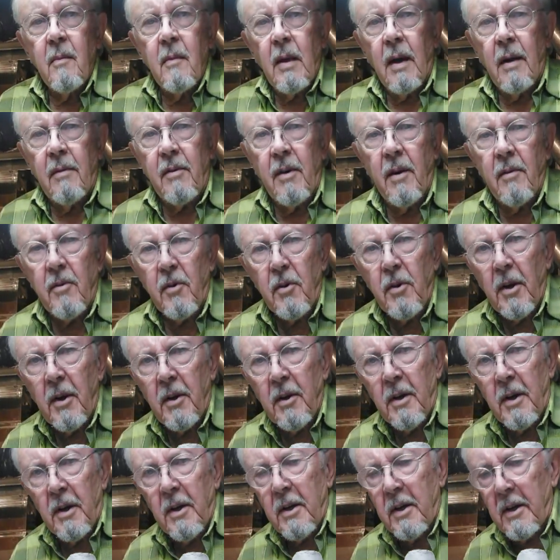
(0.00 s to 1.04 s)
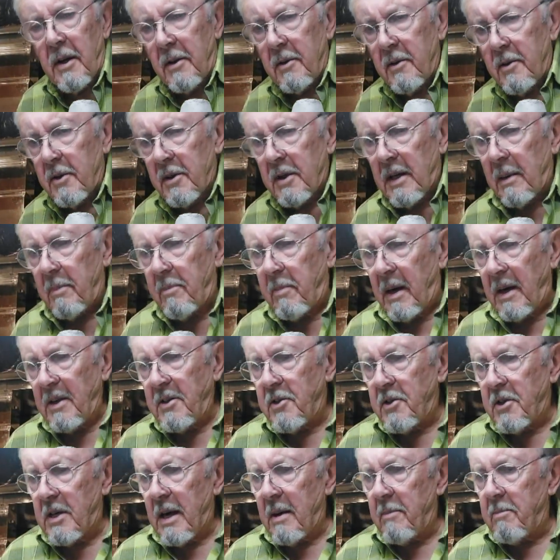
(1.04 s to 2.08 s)
I've never done a
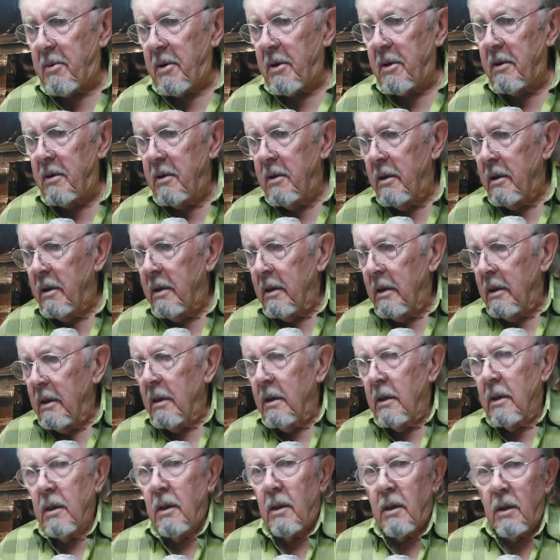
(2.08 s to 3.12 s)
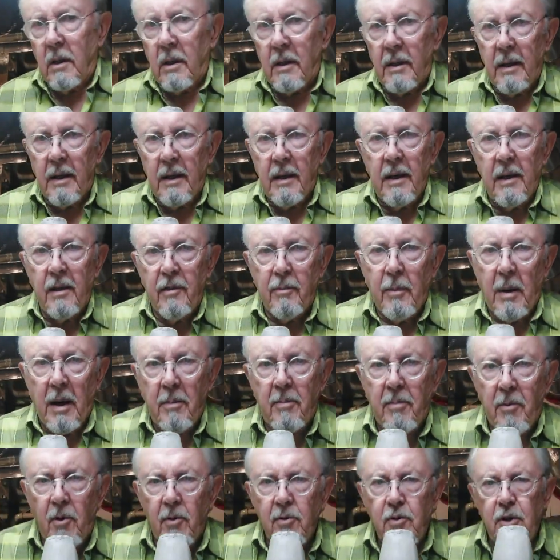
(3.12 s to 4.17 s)
step-by-step on any of my
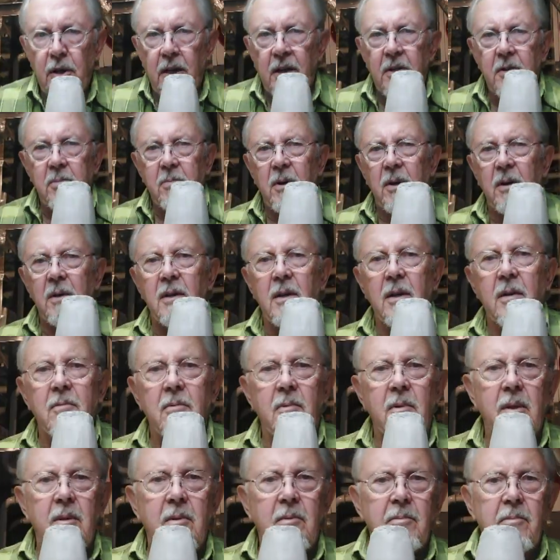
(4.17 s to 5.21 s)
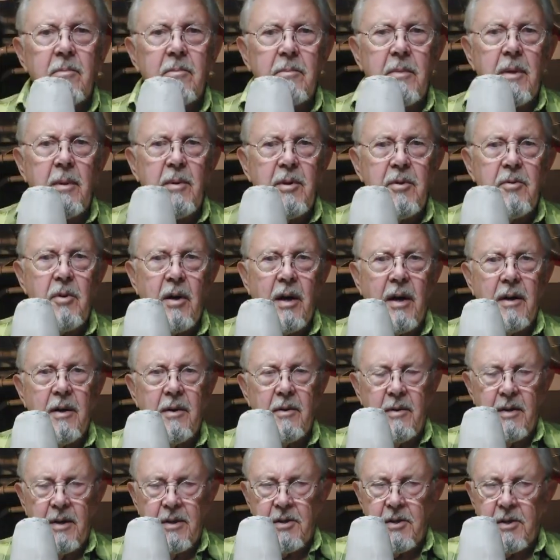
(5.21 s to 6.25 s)
projects, but I thought, well, maybe try
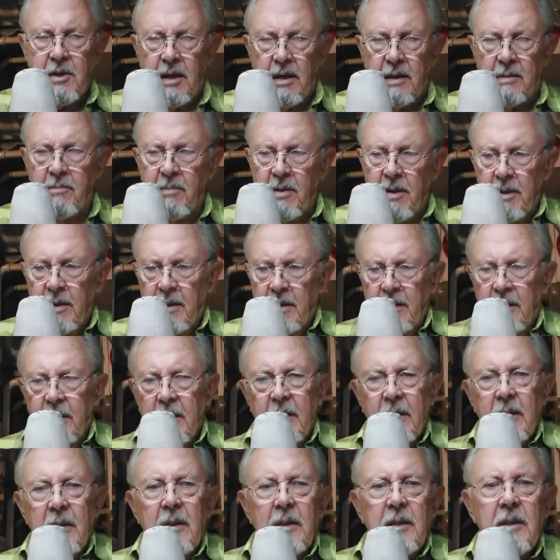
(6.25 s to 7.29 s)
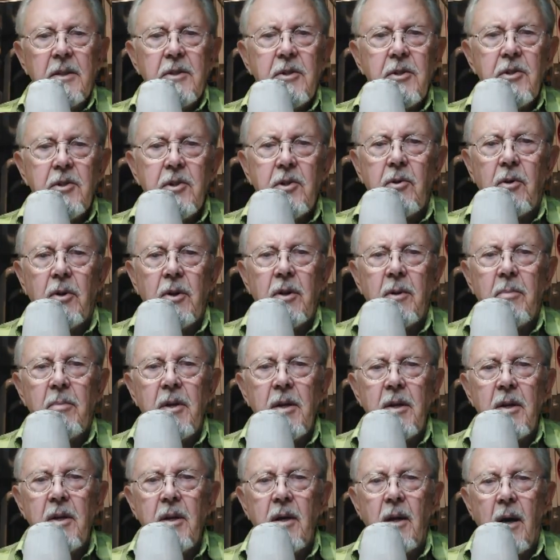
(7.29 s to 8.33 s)
it this time. This is going to
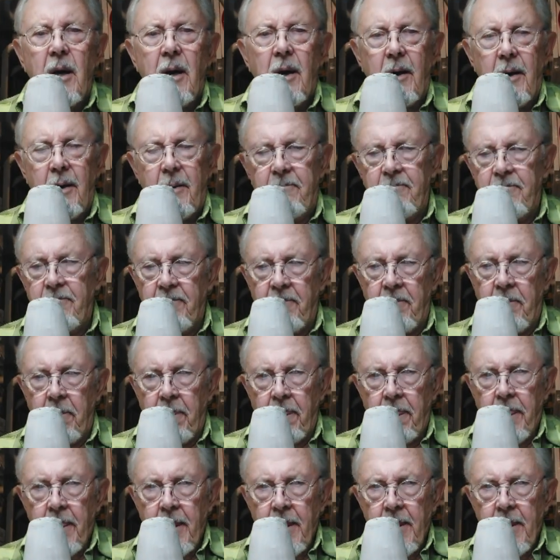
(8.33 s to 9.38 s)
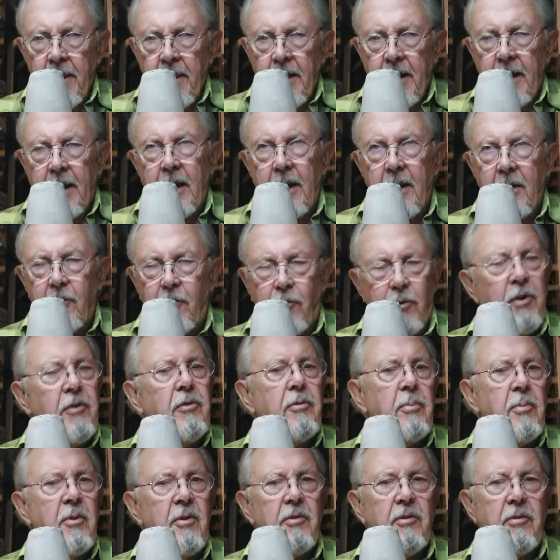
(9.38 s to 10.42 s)
be a
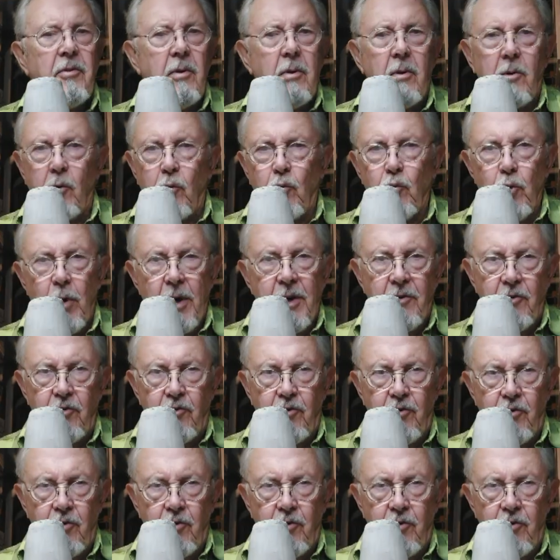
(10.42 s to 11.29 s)
Christmas Grinch.